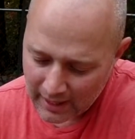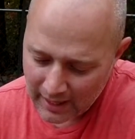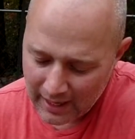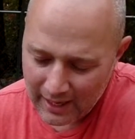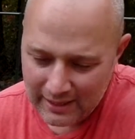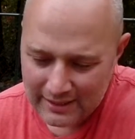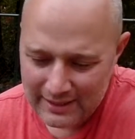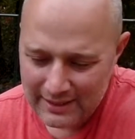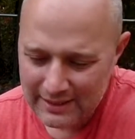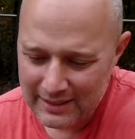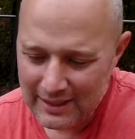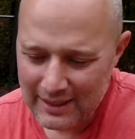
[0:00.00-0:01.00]
and
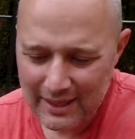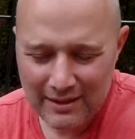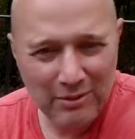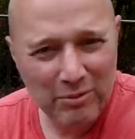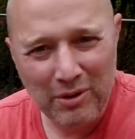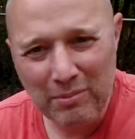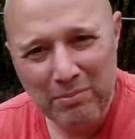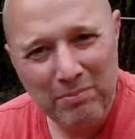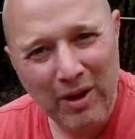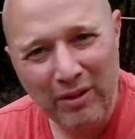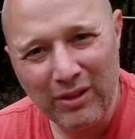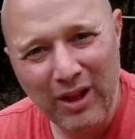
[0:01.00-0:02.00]
there were
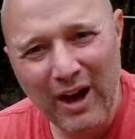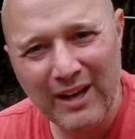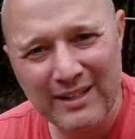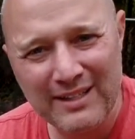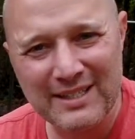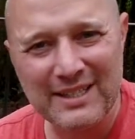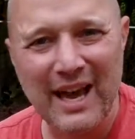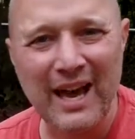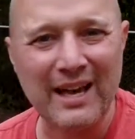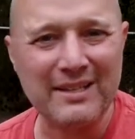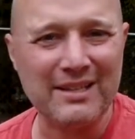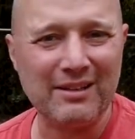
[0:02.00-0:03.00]
a lot of
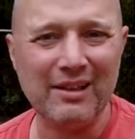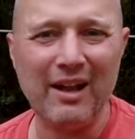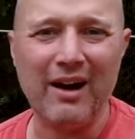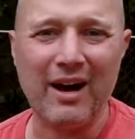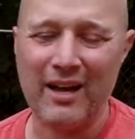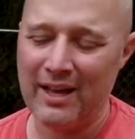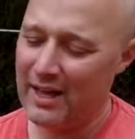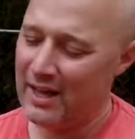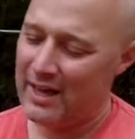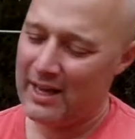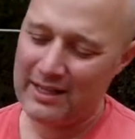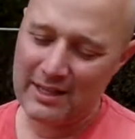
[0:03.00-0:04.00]
designs,
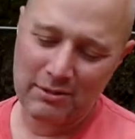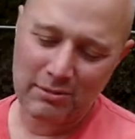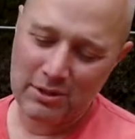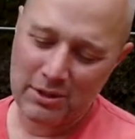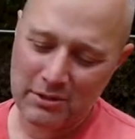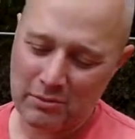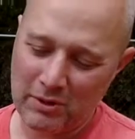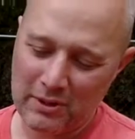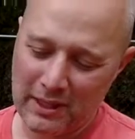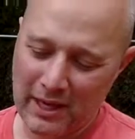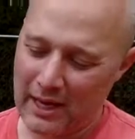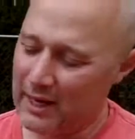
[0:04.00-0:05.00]
and this was just one
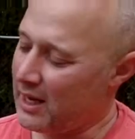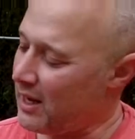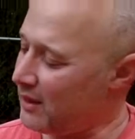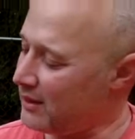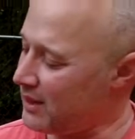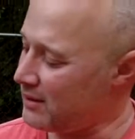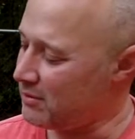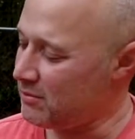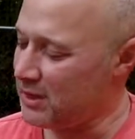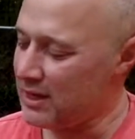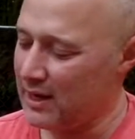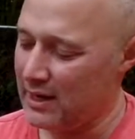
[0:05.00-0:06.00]
that kind of called out to
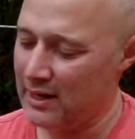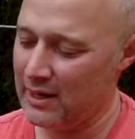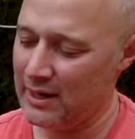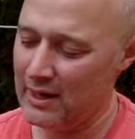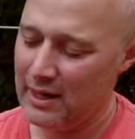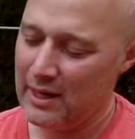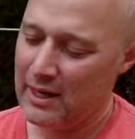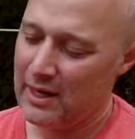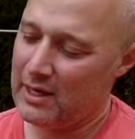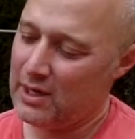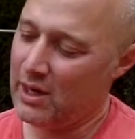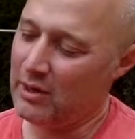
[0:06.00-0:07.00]
me.
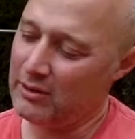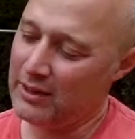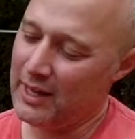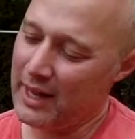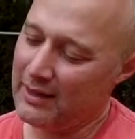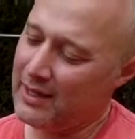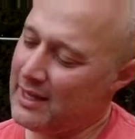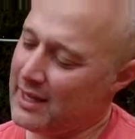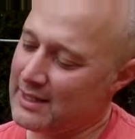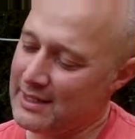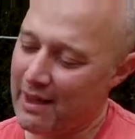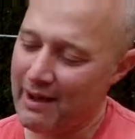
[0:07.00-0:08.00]
And you hold it like
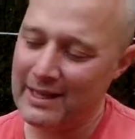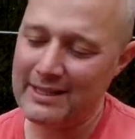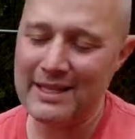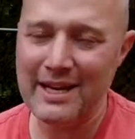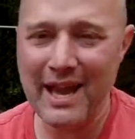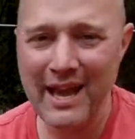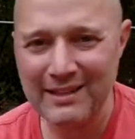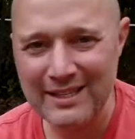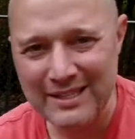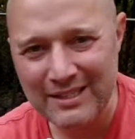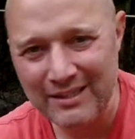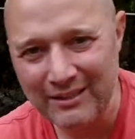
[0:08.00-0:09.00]
this. Now I did add
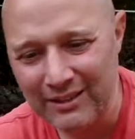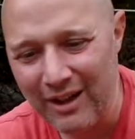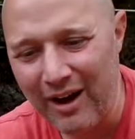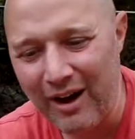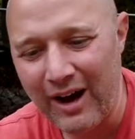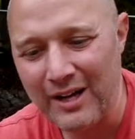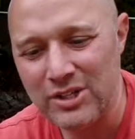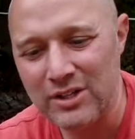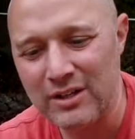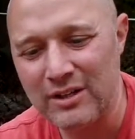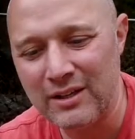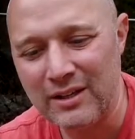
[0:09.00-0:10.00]
this little notch.
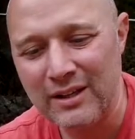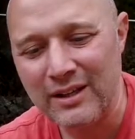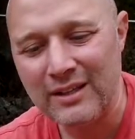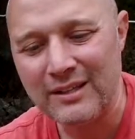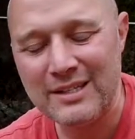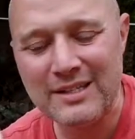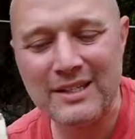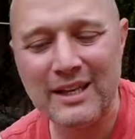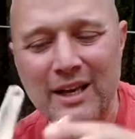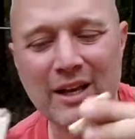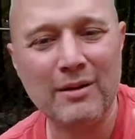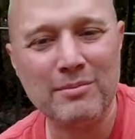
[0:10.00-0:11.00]
This thing
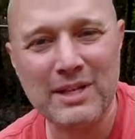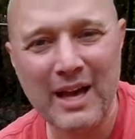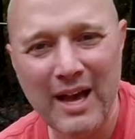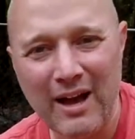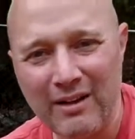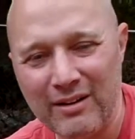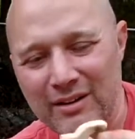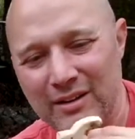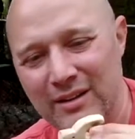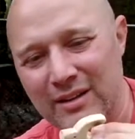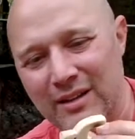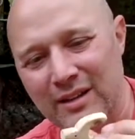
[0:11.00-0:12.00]
comes out.
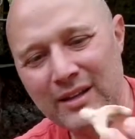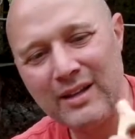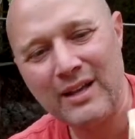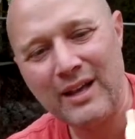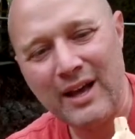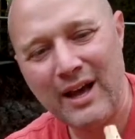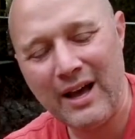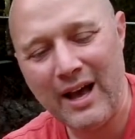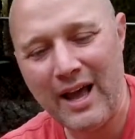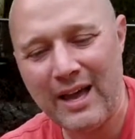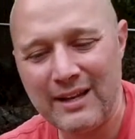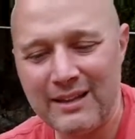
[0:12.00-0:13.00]
I
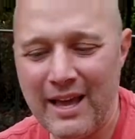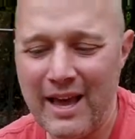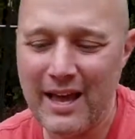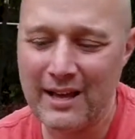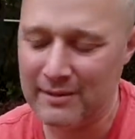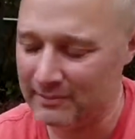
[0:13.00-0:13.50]
added that.